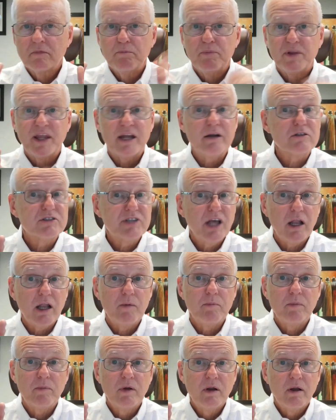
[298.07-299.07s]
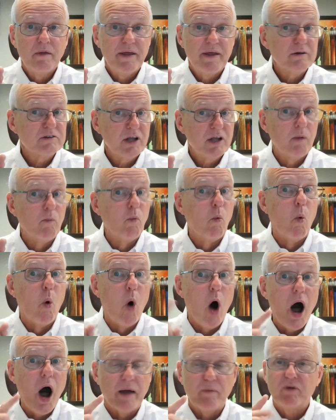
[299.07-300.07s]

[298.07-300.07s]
But they don't tell him They don't tell them why.